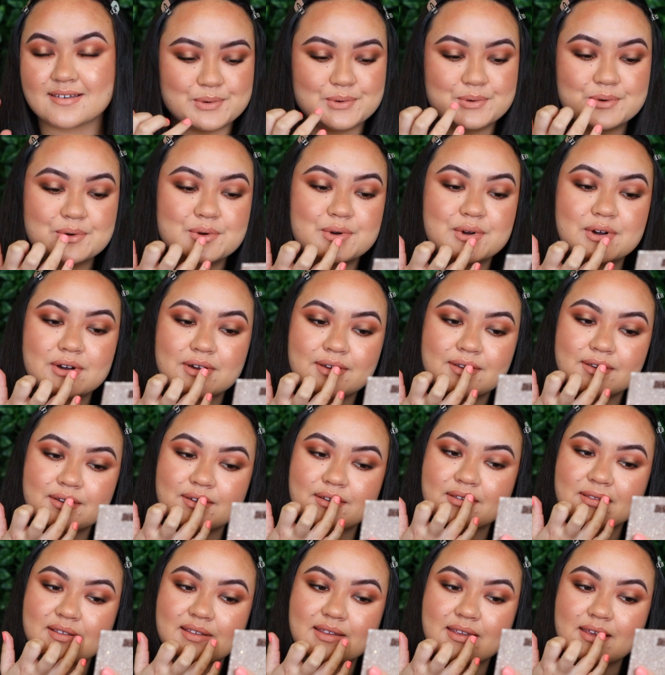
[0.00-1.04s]
Oh, you
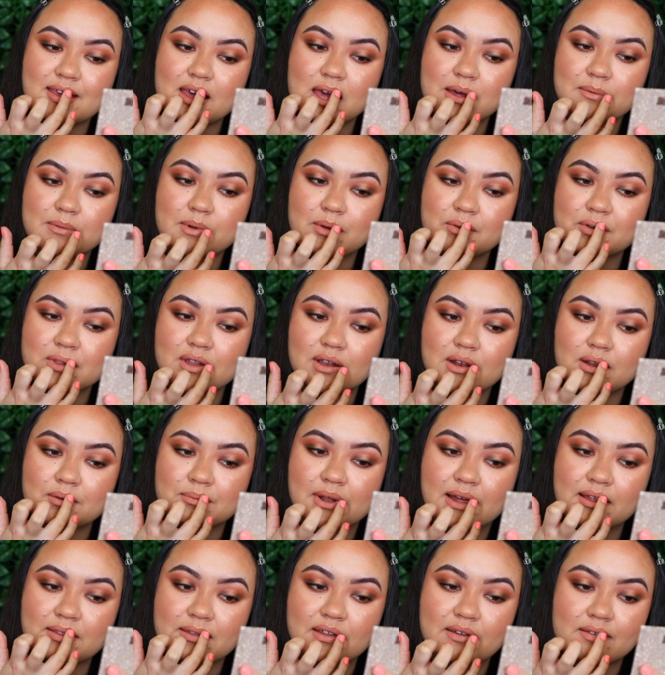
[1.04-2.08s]
just get me with a lip
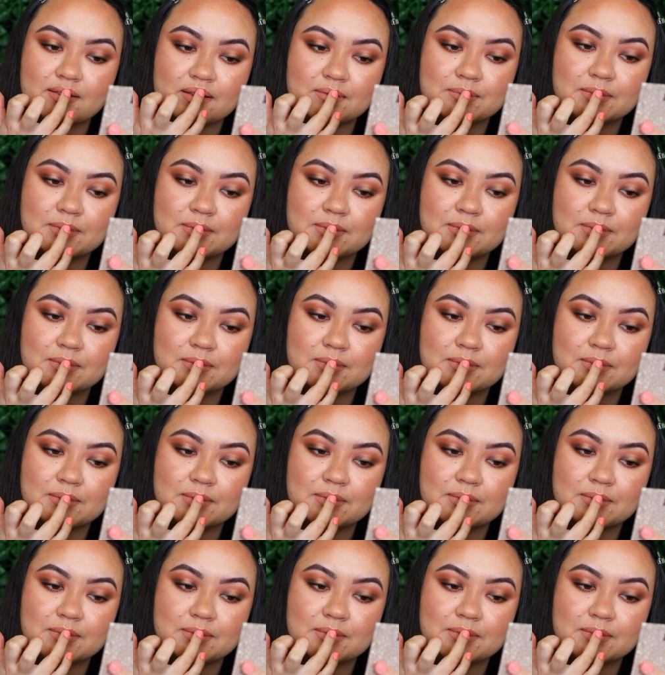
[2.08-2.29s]
like this.